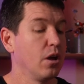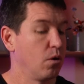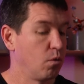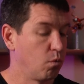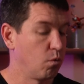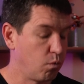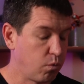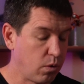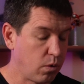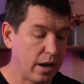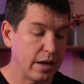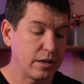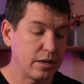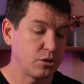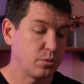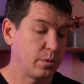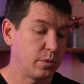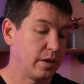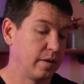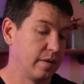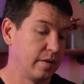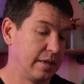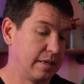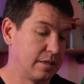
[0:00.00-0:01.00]

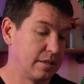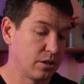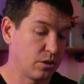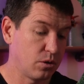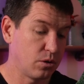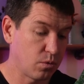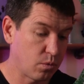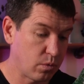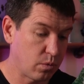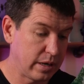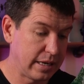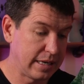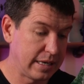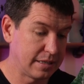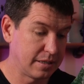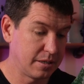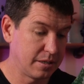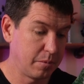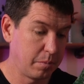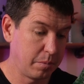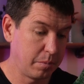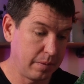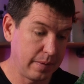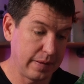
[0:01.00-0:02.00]
Roswell is a great
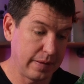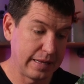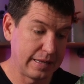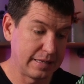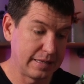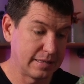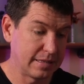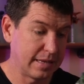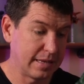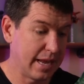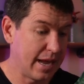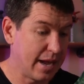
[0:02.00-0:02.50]
place.